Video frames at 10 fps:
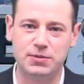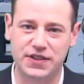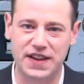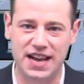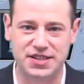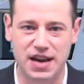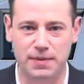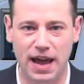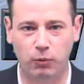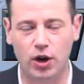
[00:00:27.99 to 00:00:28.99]
The SNM
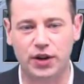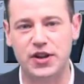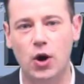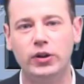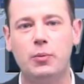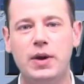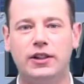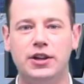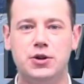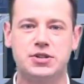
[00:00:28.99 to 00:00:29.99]
Network, the only
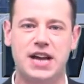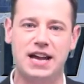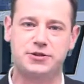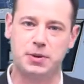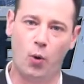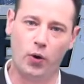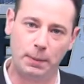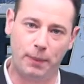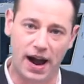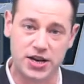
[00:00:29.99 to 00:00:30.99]
weekly newscast
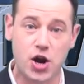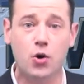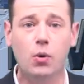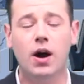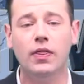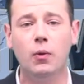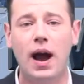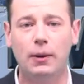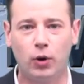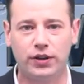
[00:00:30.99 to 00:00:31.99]
reported by you, the
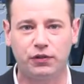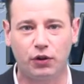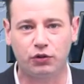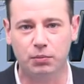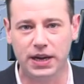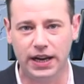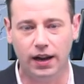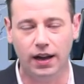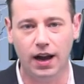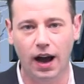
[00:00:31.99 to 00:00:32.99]
wide world of social
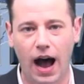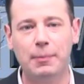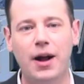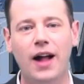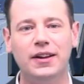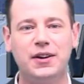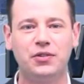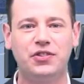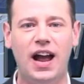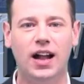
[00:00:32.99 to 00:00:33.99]
media. I'm Colin
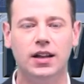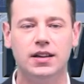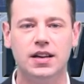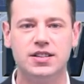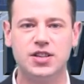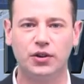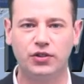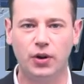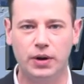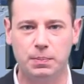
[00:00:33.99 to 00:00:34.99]
Cosell, until
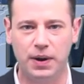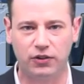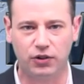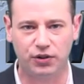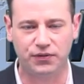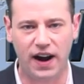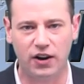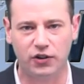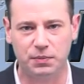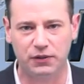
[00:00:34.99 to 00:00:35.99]
Sony Pictures
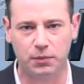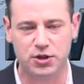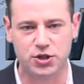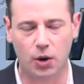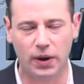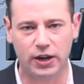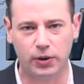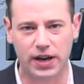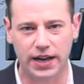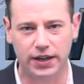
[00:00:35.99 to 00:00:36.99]
fires me from the show I
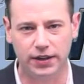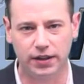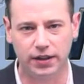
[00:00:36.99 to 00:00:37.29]
created.